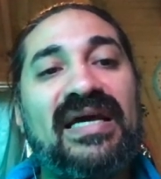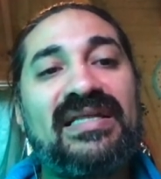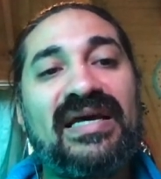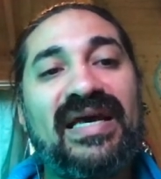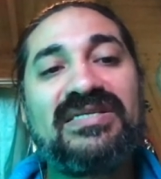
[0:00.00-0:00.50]
In
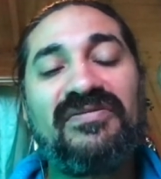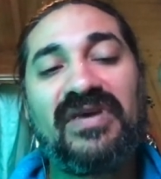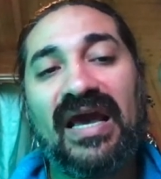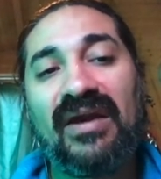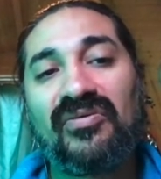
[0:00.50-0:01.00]
the case of
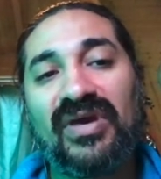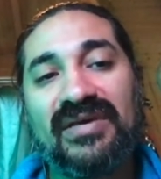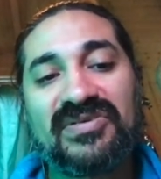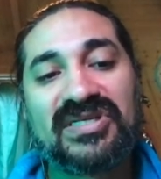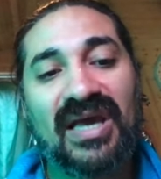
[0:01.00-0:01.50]
Keanu
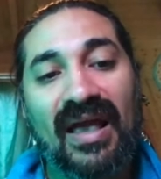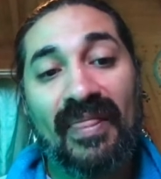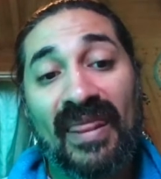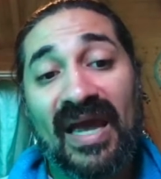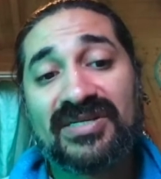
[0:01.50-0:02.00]
Reeves,
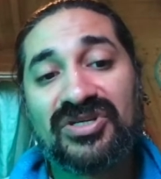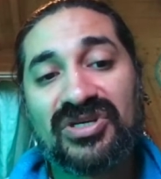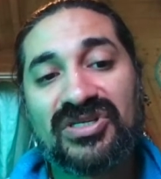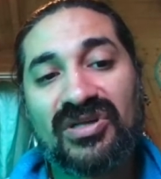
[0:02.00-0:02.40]
it's just